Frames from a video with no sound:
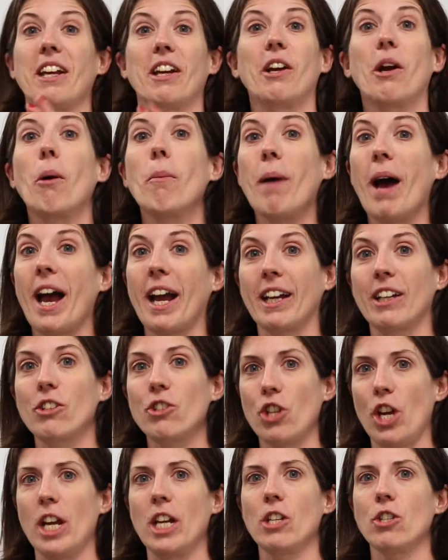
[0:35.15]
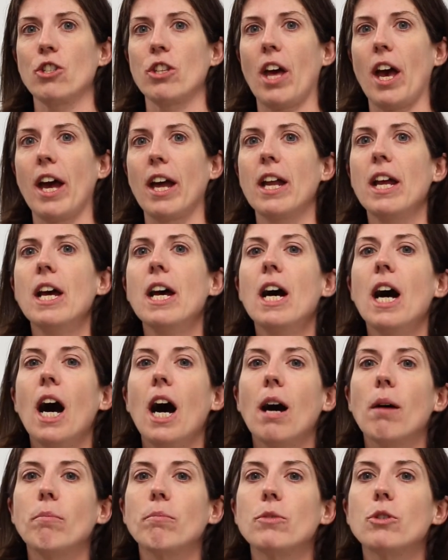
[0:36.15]
I can go back and change that.
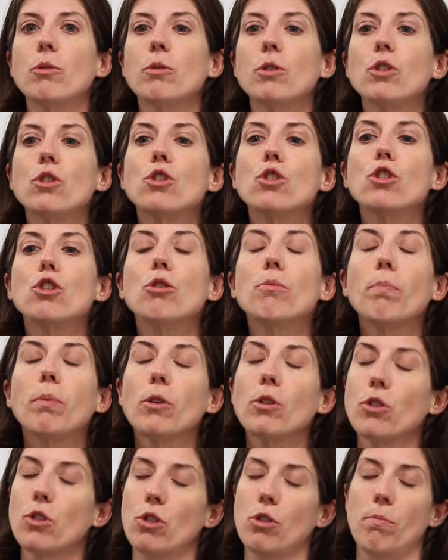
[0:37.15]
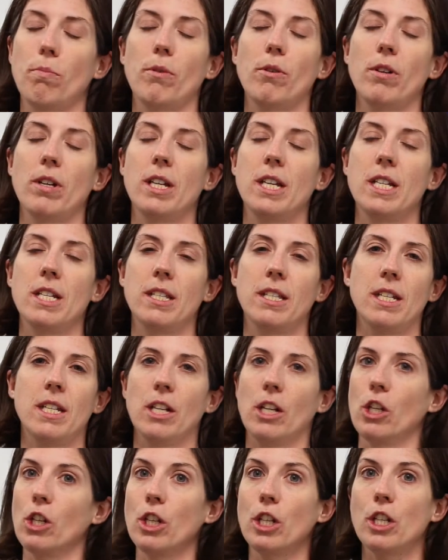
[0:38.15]
So it's super, super
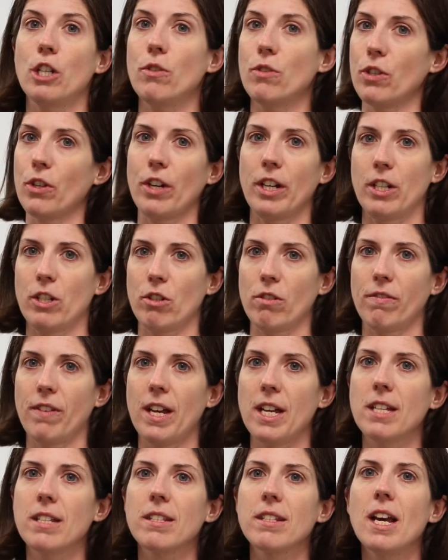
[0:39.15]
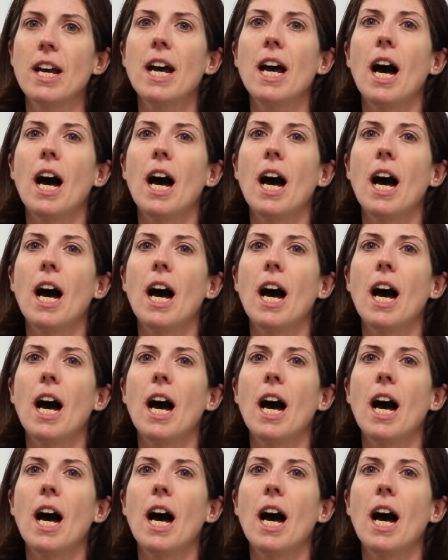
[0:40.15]
easy, good user interface,